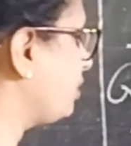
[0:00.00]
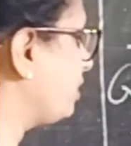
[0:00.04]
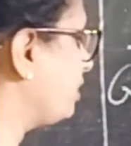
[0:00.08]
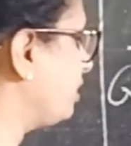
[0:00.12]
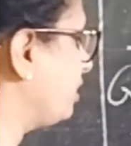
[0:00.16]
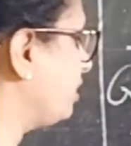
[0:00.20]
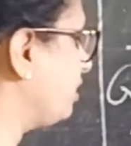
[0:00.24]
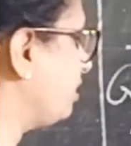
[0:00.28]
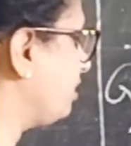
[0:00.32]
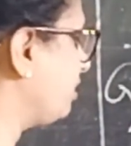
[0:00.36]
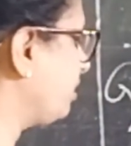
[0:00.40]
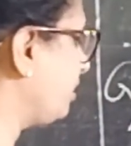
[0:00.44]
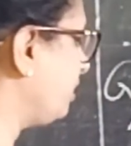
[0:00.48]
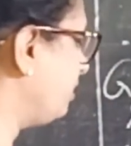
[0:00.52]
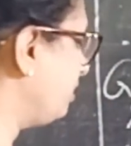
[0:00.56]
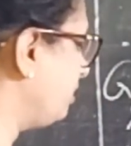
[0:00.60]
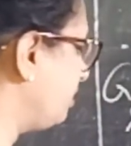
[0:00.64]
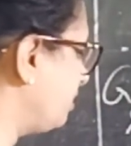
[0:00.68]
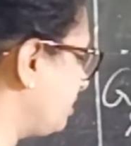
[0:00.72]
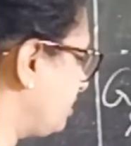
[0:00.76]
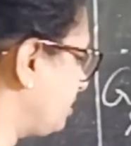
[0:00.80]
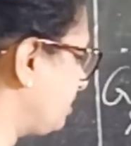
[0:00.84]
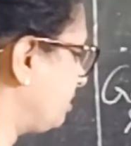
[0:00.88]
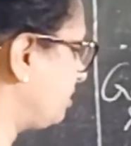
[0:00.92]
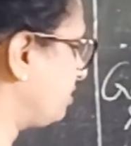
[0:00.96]
here in
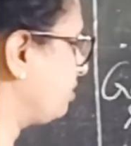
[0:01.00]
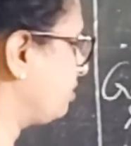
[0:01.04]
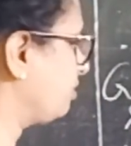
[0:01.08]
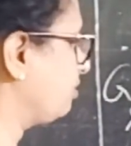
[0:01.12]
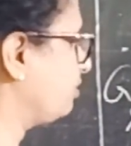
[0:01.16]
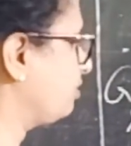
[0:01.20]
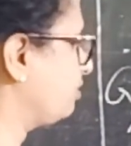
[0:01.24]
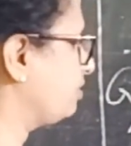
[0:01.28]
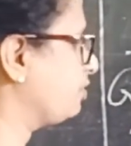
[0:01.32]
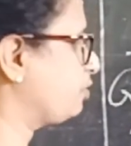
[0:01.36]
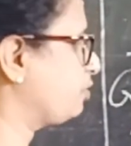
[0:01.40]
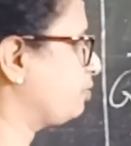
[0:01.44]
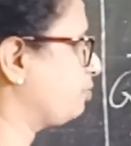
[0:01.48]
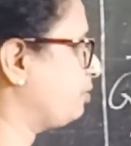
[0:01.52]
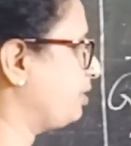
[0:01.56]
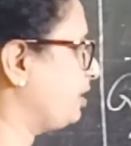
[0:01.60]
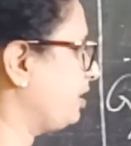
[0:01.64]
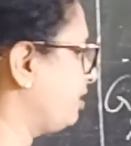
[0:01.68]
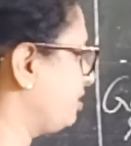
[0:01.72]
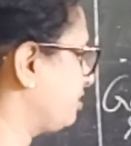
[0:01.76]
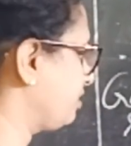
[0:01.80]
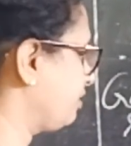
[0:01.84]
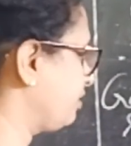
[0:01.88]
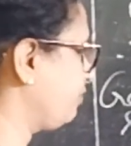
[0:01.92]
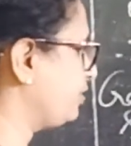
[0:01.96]
this
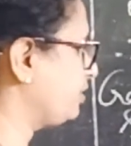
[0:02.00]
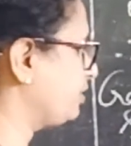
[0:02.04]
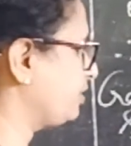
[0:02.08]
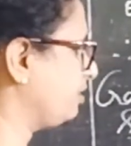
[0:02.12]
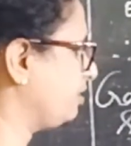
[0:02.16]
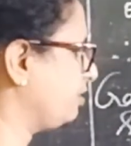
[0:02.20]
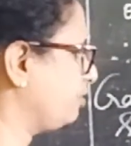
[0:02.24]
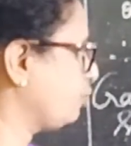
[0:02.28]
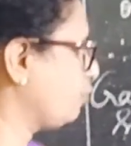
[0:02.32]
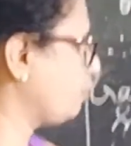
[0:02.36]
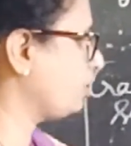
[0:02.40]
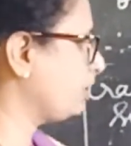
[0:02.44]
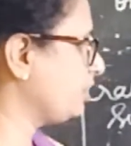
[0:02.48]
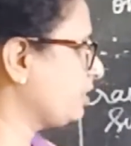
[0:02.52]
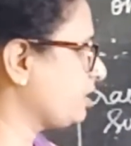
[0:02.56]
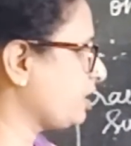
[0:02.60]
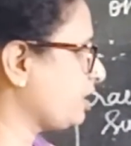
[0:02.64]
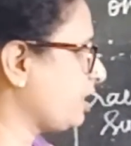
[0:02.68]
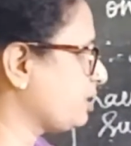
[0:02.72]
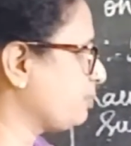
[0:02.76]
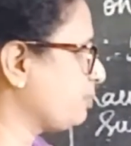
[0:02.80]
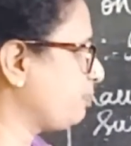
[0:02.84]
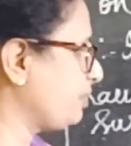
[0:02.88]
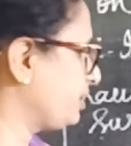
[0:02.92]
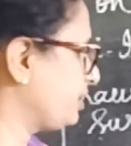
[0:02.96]
sphere surface, the total
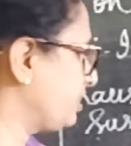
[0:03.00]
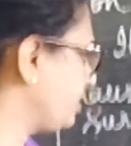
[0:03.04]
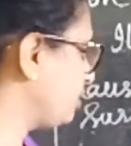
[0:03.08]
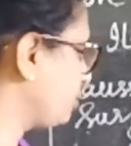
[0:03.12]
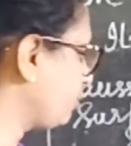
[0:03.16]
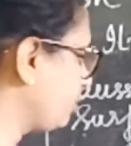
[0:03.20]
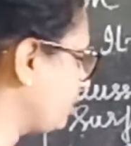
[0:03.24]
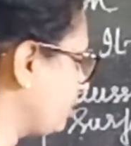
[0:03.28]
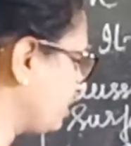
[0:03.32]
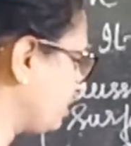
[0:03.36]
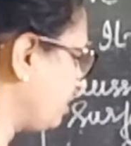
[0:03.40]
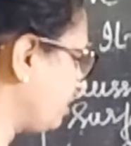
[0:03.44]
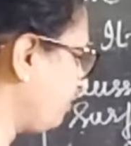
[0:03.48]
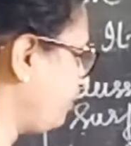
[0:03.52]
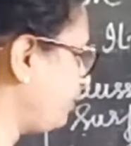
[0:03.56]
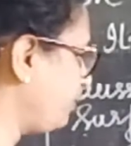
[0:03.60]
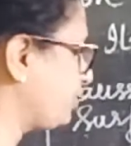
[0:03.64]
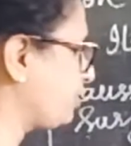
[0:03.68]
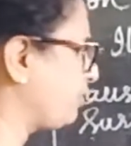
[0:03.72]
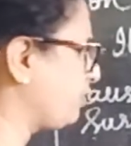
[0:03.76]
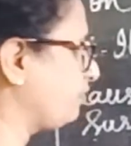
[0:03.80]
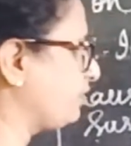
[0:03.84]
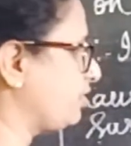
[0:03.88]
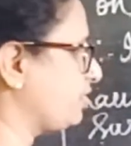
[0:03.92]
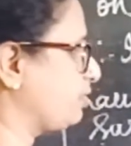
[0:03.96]
charge present on the
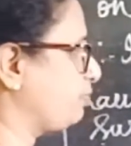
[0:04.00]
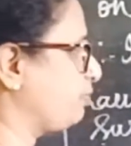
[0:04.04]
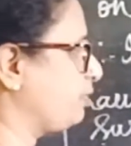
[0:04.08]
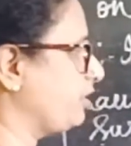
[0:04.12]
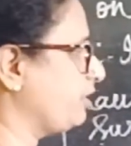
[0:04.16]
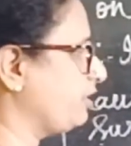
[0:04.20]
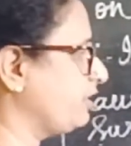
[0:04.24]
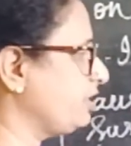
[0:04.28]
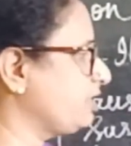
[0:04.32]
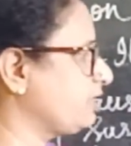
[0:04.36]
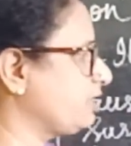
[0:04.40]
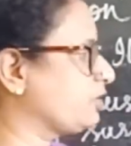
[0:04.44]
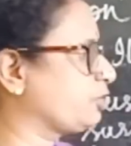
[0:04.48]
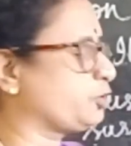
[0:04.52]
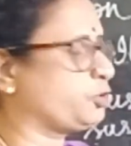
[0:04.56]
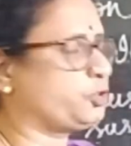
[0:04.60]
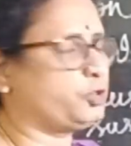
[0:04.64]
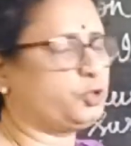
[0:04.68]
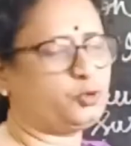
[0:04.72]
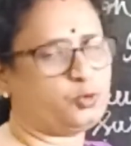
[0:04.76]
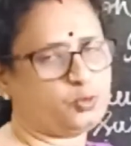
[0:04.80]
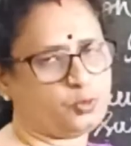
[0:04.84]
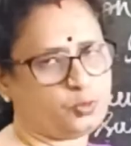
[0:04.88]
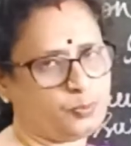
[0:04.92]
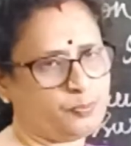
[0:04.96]
surface of the sphere is
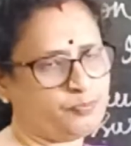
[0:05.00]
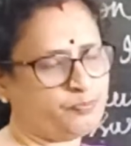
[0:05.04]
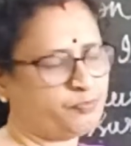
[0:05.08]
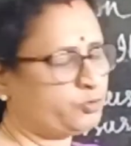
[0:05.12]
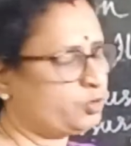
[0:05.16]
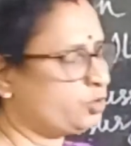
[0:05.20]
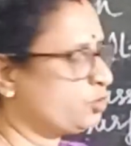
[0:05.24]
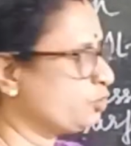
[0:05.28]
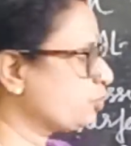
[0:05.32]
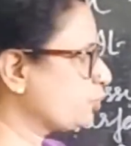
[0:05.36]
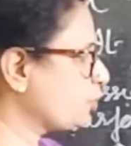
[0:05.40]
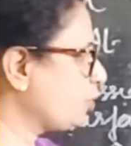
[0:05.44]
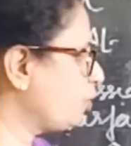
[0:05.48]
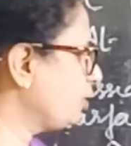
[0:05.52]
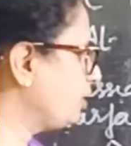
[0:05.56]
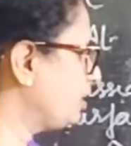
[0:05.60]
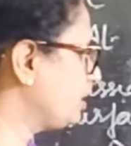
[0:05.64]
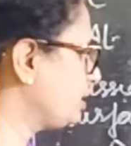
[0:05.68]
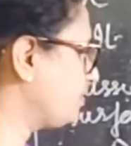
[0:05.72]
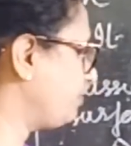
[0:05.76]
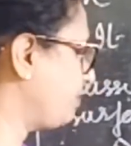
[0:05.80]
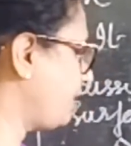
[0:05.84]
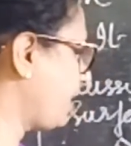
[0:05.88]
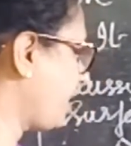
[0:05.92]
Q. So this we